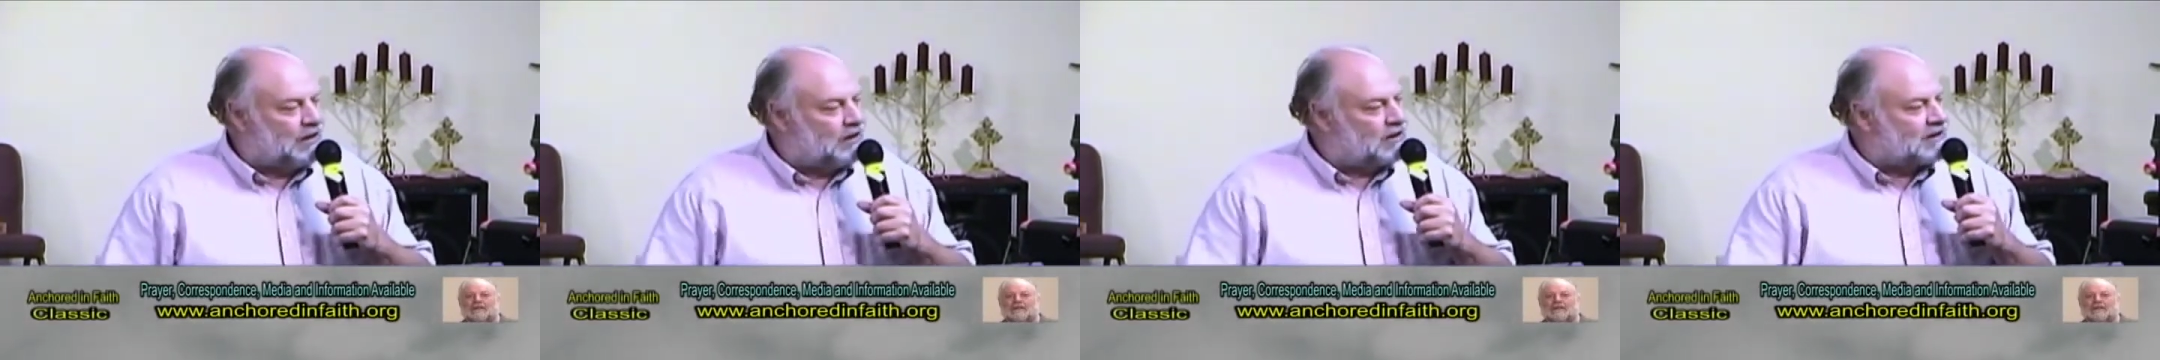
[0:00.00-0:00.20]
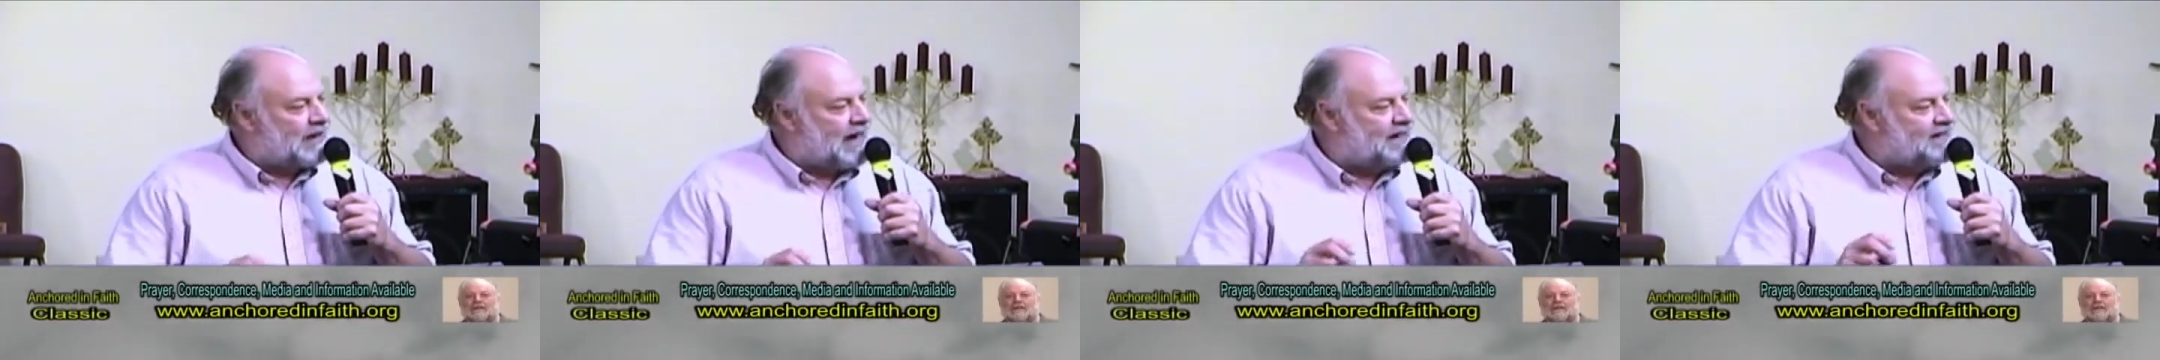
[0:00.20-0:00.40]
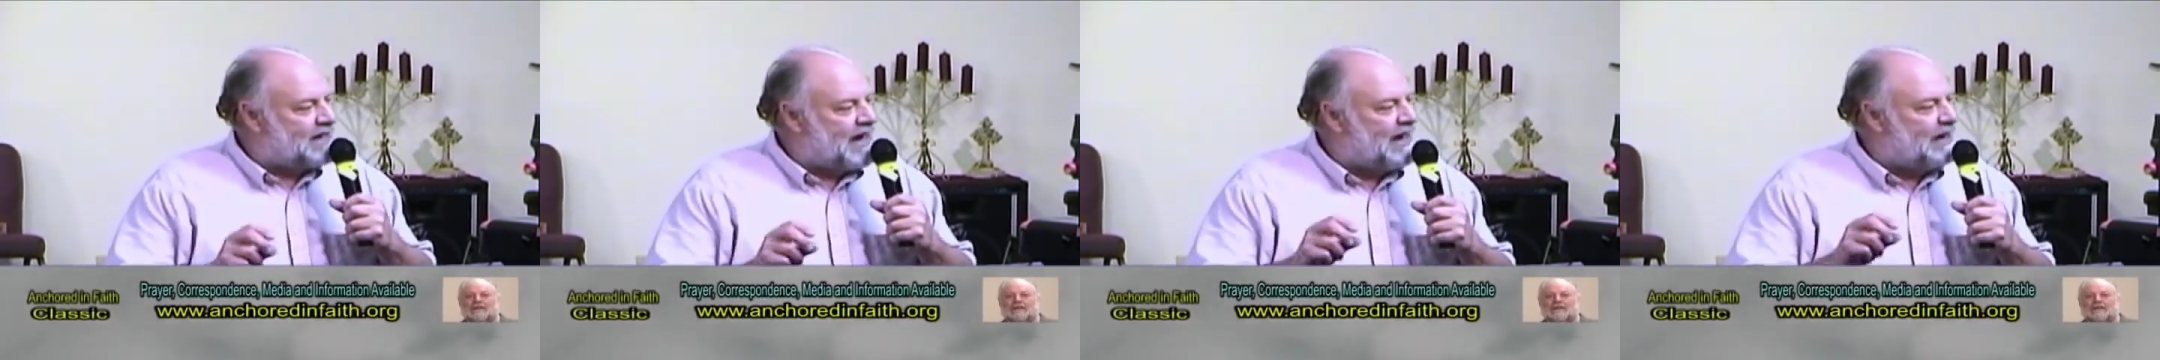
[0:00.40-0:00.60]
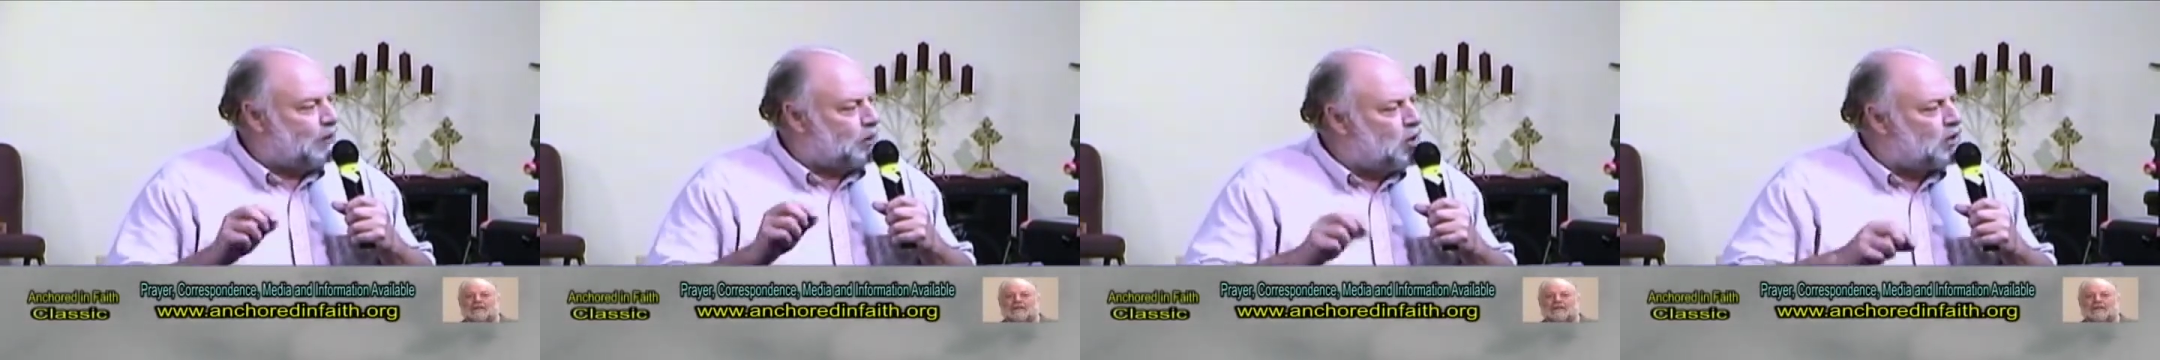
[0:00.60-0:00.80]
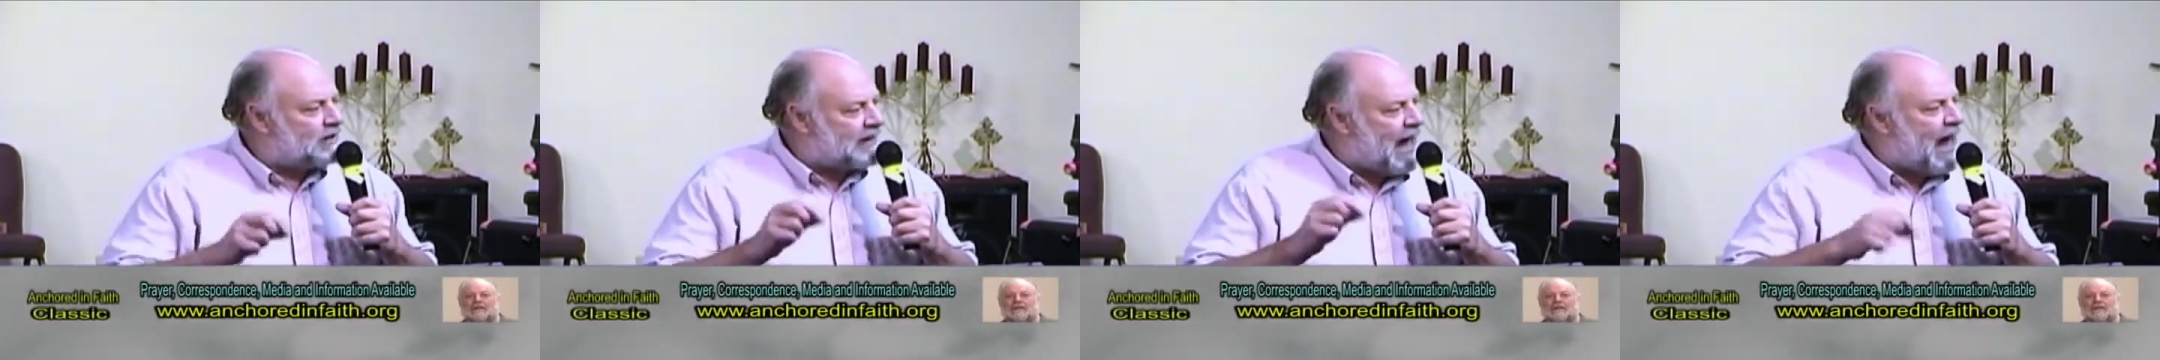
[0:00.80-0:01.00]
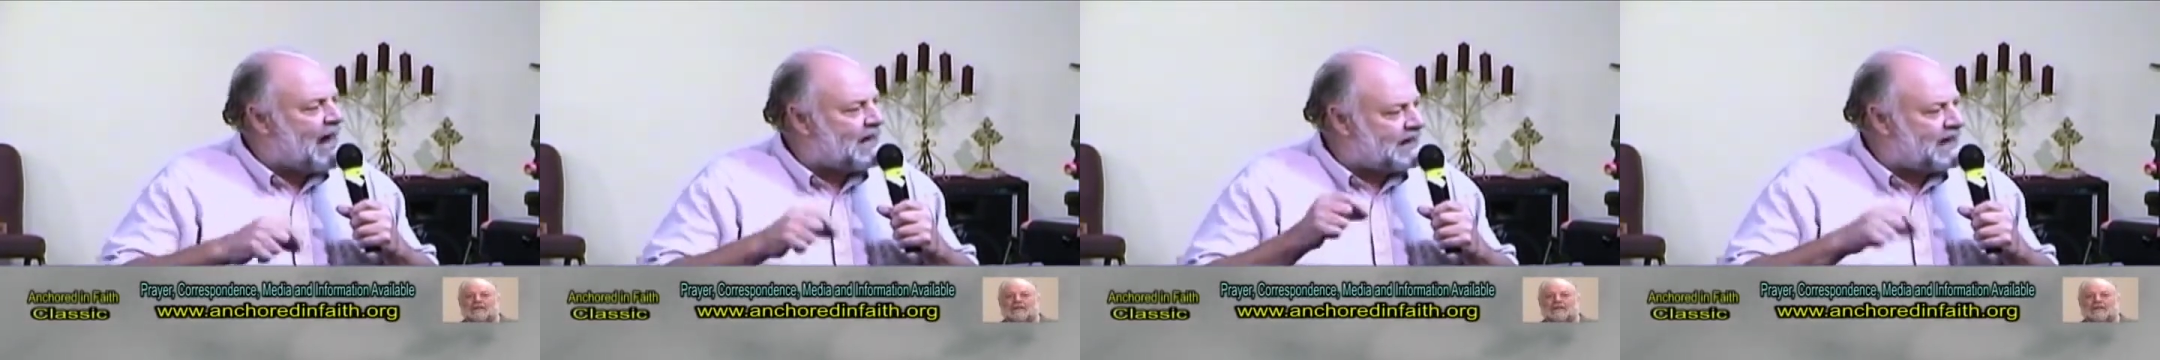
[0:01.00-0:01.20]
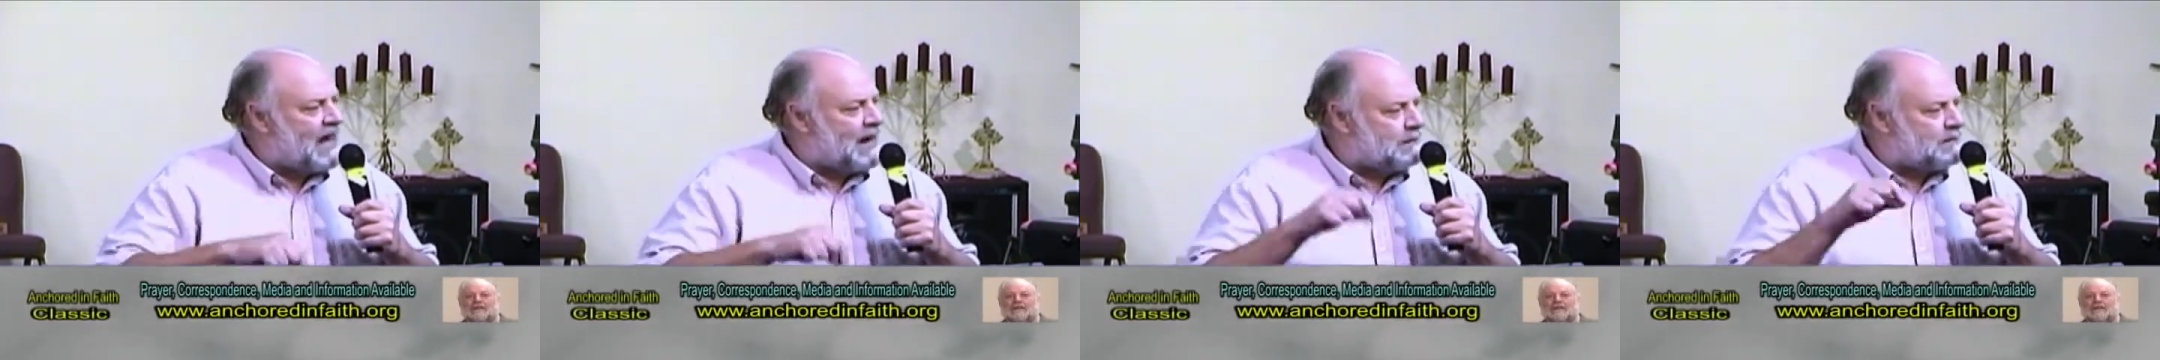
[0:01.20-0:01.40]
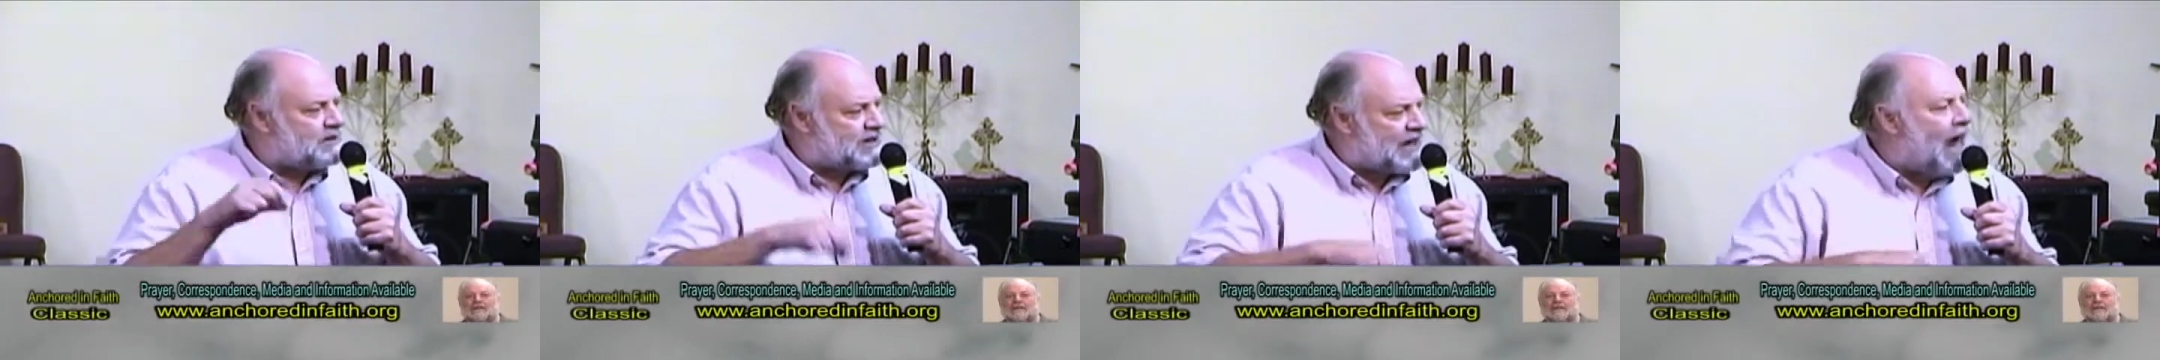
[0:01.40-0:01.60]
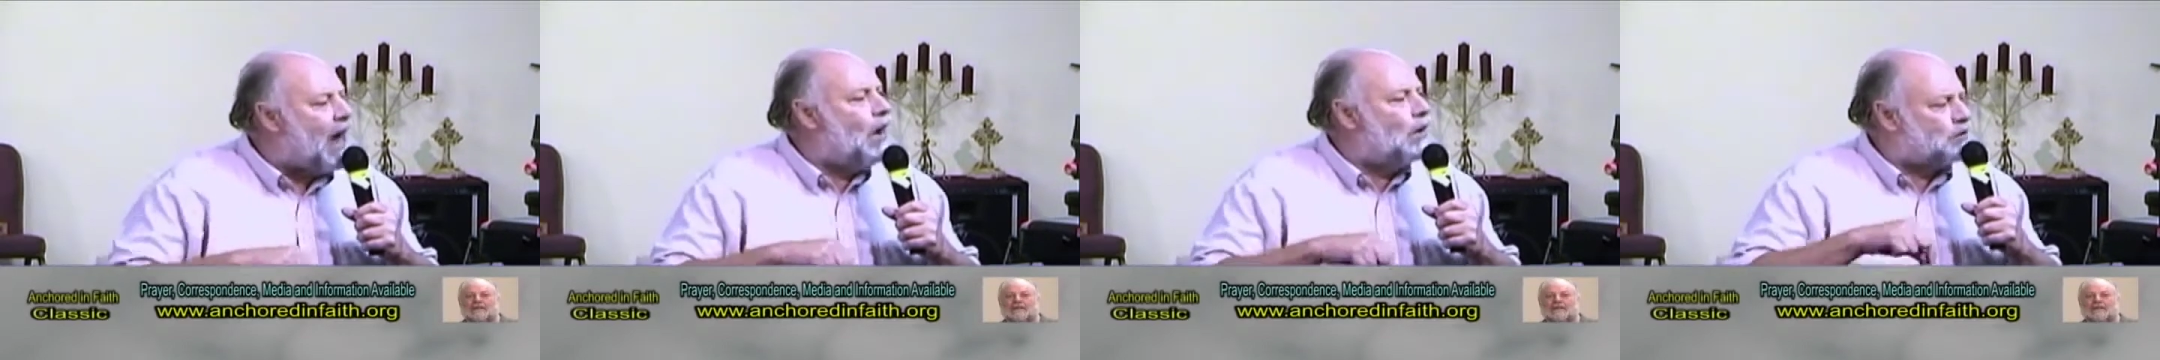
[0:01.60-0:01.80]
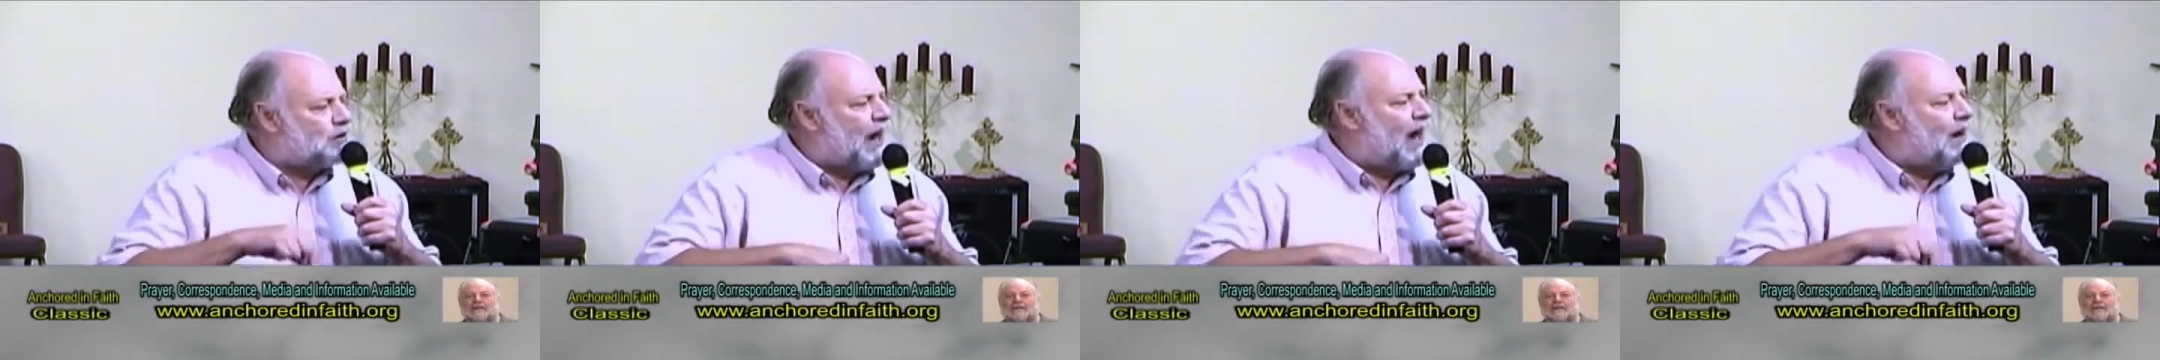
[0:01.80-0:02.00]
They looked as they looked at
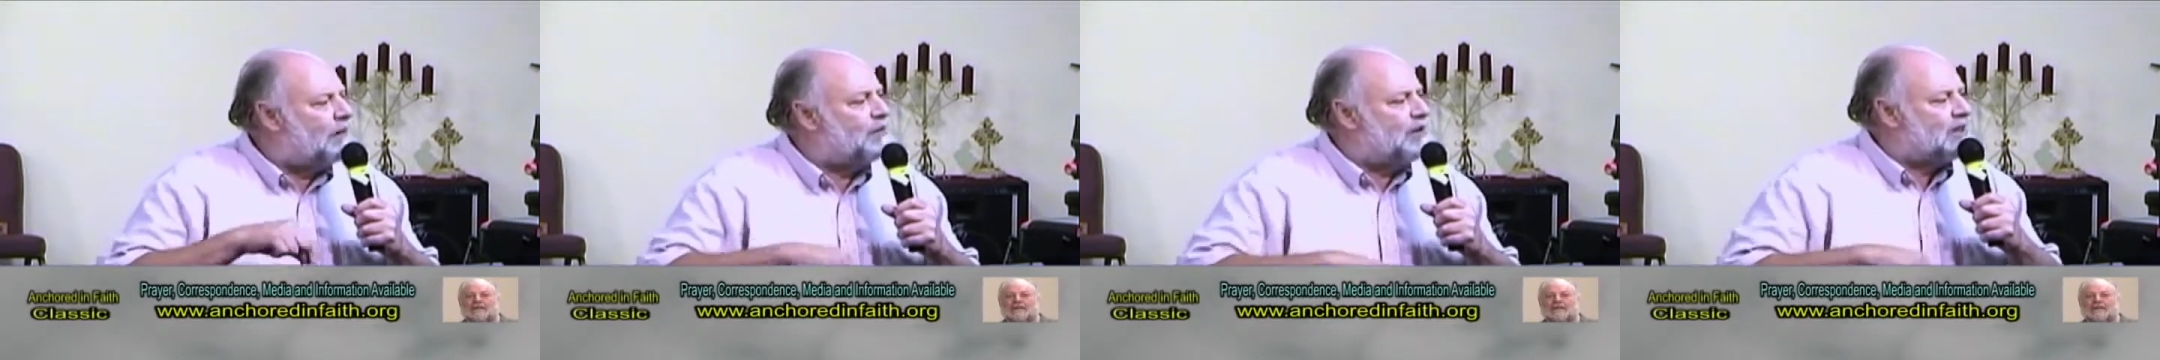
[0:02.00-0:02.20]
themselves as